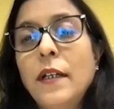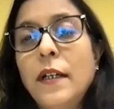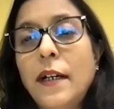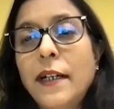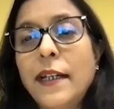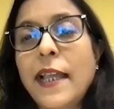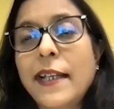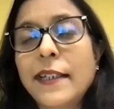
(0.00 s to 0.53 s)

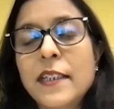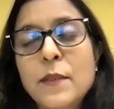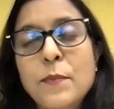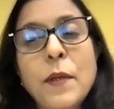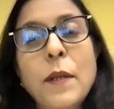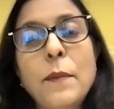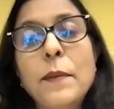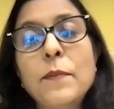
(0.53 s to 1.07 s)
attack this
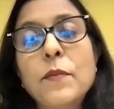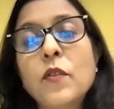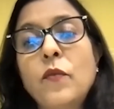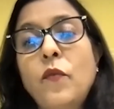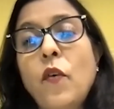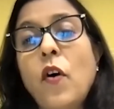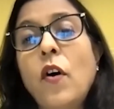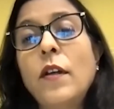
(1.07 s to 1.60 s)
problem. So
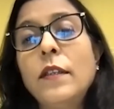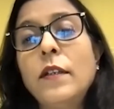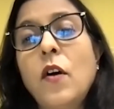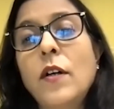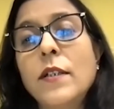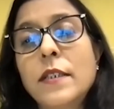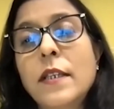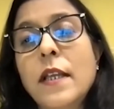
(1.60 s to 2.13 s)
for the
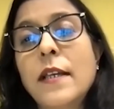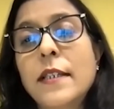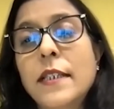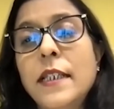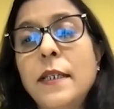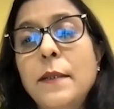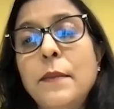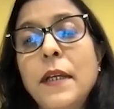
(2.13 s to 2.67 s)
Hotstar
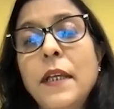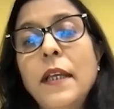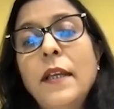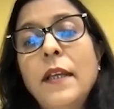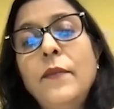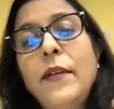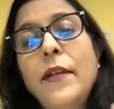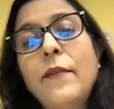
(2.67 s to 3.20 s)
team,
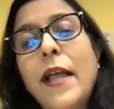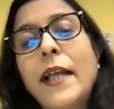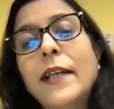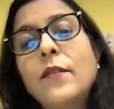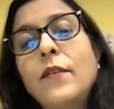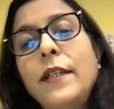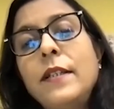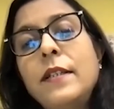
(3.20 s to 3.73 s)
we have
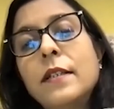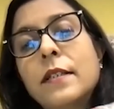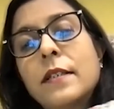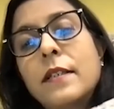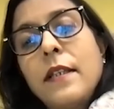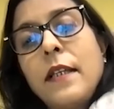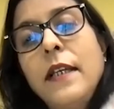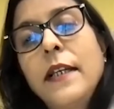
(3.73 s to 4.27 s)
actually
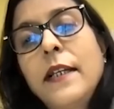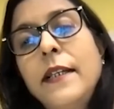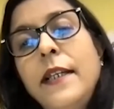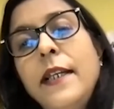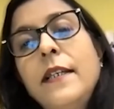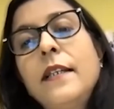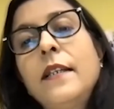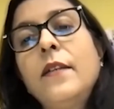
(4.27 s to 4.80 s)
just
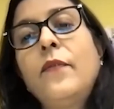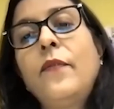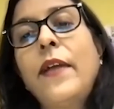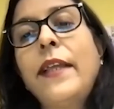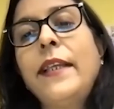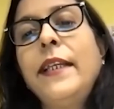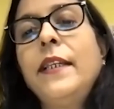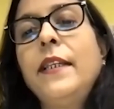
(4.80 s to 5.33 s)
created a
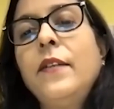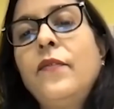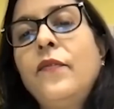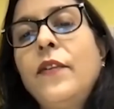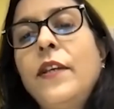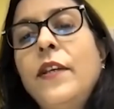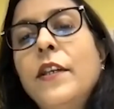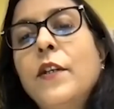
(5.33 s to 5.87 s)
very
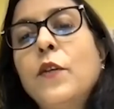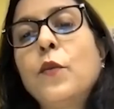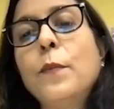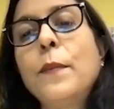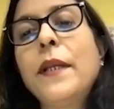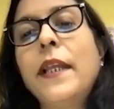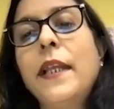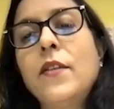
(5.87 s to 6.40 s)
different
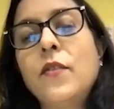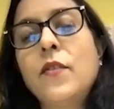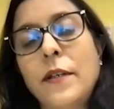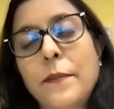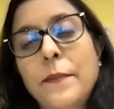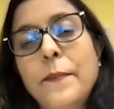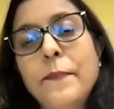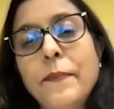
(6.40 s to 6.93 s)
recruitment engine.
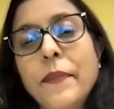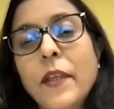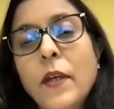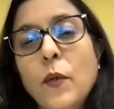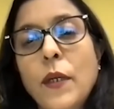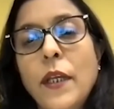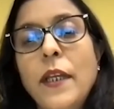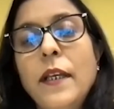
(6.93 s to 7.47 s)

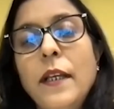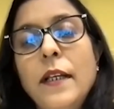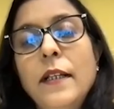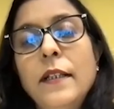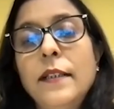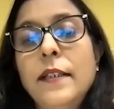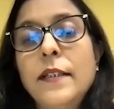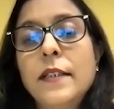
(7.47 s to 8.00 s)
Okay,
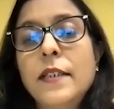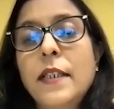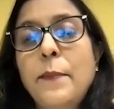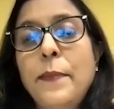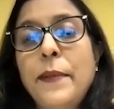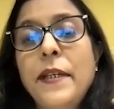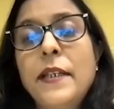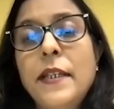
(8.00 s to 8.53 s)
there's a
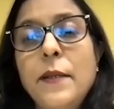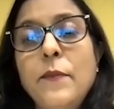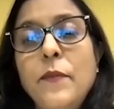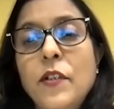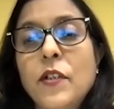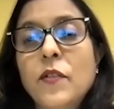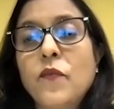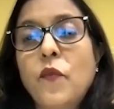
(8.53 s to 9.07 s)
separate team
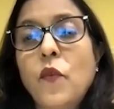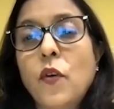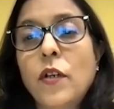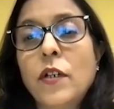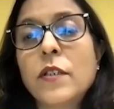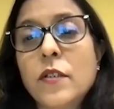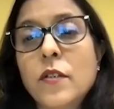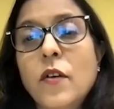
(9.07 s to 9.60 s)
which is
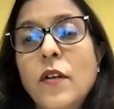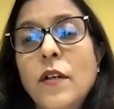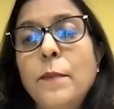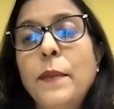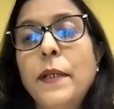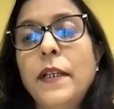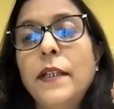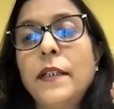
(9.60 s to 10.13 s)
focused on
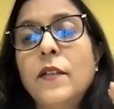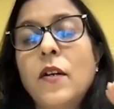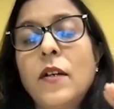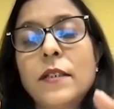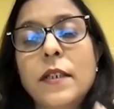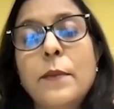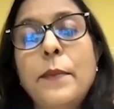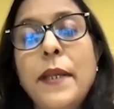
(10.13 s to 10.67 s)
building the
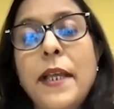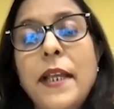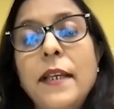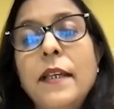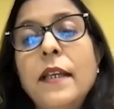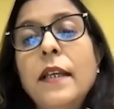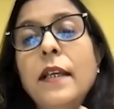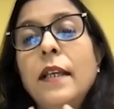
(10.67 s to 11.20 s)
Hotstar
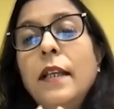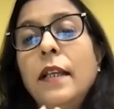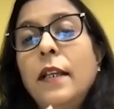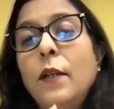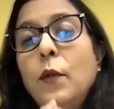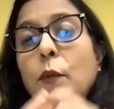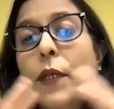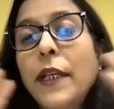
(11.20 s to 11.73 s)
brand,
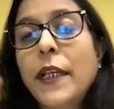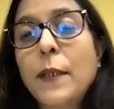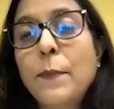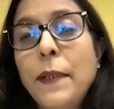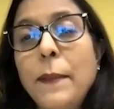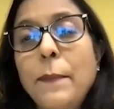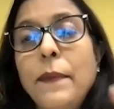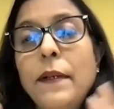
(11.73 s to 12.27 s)
looking at
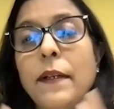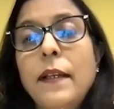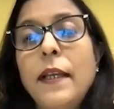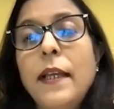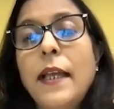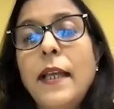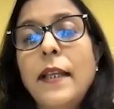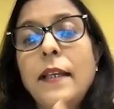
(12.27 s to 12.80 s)
people
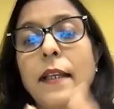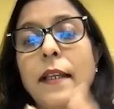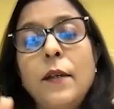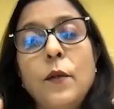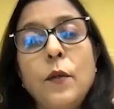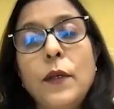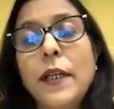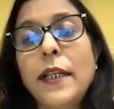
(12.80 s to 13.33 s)
and
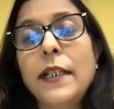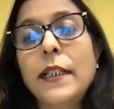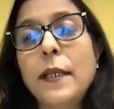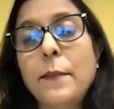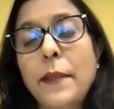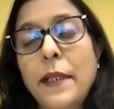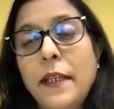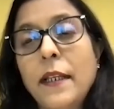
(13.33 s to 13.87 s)
getting
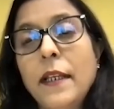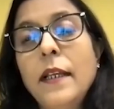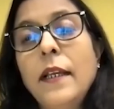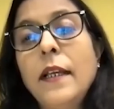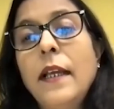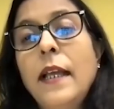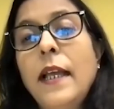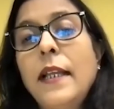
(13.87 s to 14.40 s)
them in,
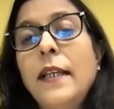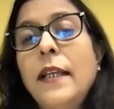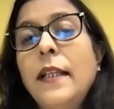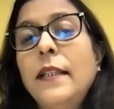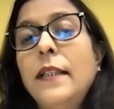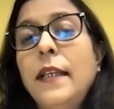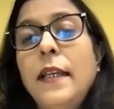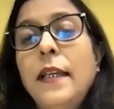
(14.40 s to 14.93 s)

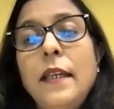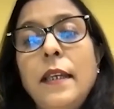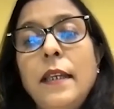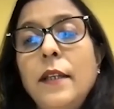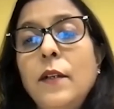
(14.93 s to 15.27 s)
and there